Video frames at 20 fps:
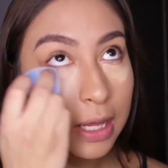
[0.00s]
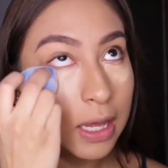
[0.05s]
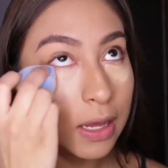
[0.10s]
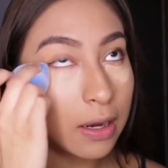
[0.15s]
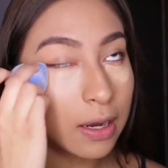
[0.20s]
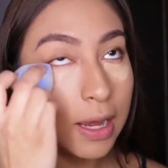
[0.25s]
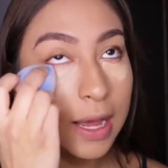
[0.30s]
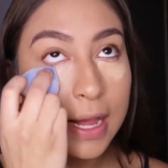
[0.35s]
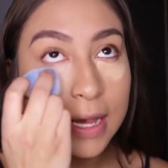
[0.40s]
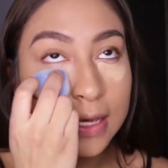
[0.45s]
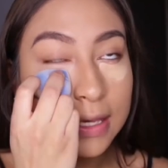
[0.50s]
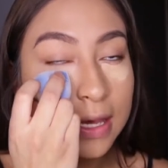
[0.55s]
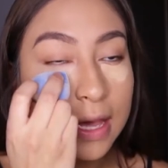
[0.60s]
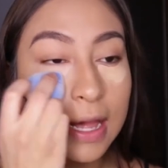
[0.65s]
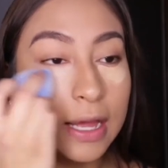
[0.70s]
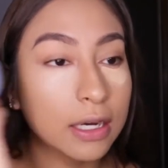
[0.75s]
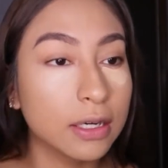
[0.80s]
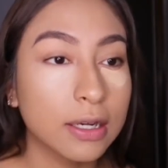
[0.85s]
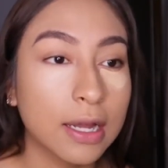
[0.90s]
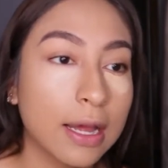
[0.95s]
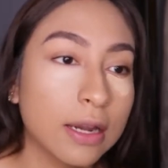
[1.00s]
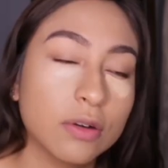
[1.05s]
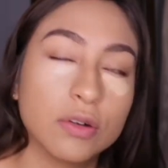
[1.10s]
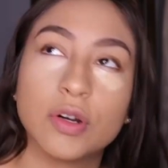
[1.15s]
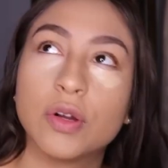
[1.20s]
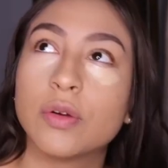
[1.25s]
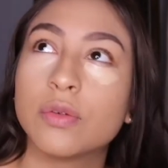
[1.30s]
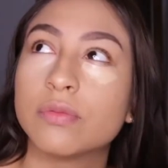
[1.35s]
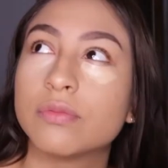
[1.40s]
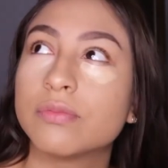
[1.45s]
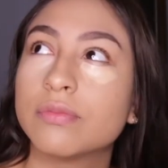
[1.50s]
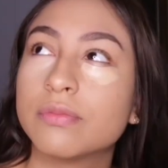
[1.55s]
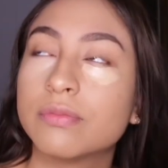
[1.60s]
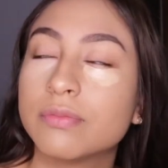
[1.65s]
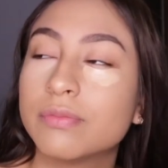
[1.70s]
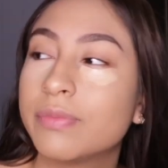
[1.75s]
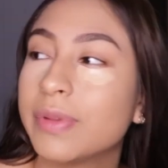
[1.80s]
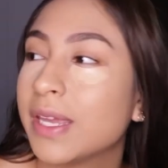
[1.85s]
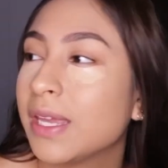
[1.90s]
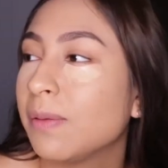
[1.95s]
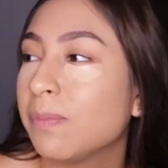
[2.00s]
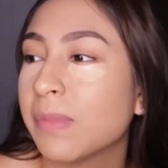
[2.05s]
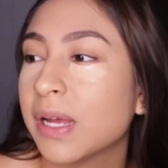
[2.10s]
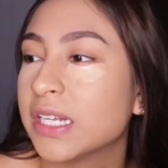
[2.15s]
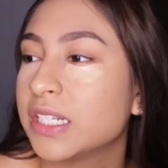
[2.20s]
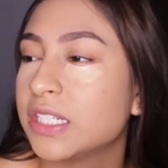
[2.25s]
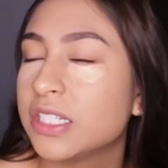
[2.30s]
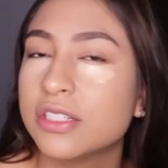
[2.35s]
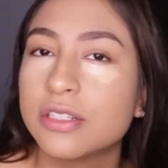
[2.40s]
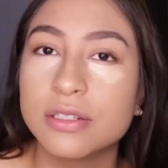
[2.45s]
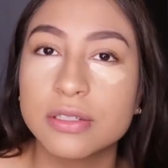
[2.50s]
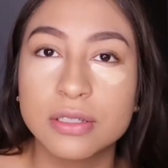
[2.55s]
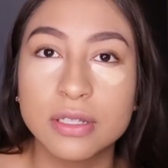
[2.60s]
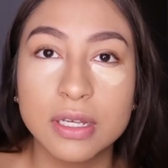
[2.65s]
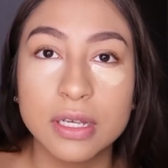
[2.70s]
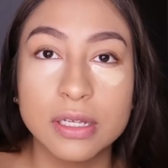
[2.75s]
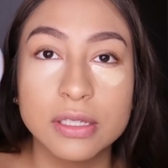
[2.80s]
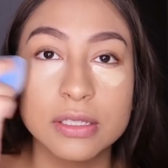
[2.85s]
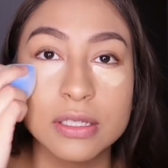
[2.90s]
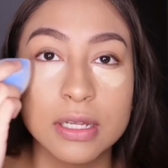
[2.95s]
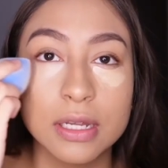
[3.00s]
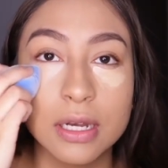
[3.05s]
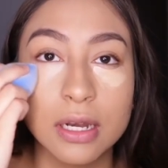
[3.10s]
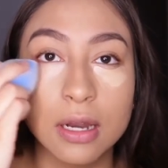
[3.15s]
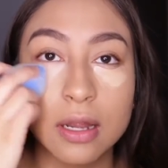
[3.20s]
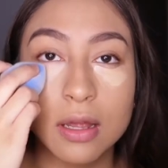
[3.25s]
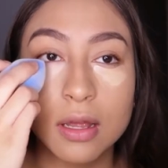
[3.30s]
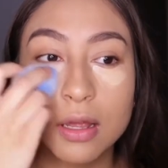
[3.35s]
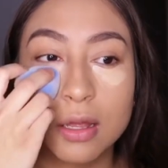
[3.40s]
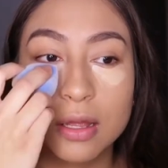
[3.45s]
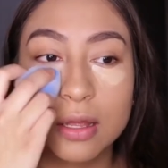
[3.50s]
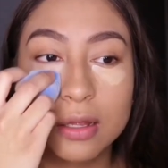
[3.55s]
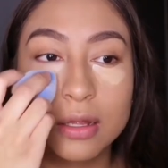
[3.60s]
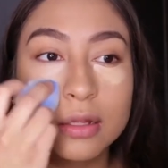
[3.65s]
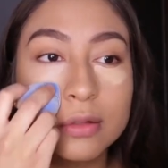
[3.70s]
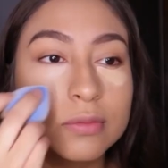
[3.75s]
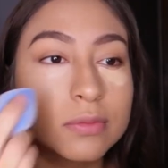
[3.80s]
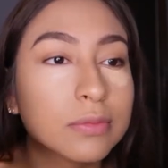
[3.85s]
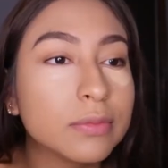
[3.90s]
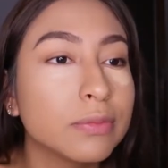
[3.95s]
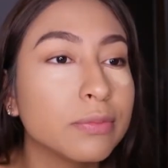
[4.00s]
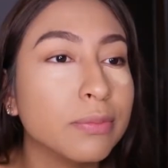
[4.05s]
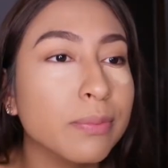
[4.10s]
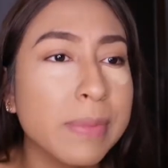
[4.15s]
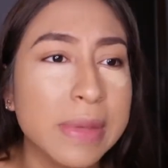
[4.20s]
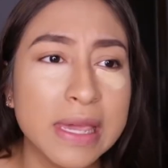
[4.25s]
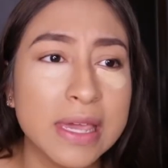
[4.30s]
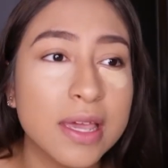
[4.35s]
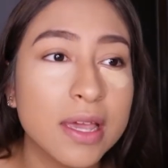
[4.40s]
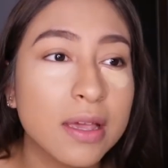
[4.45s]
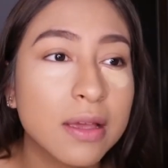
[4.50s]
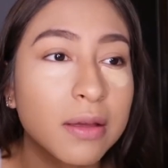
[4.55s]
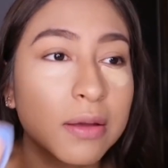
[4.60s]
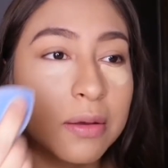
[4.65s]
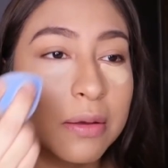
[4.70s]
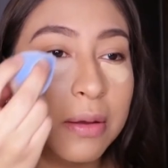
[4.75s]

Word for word: I, I, I don't know. Being messy just isn't me.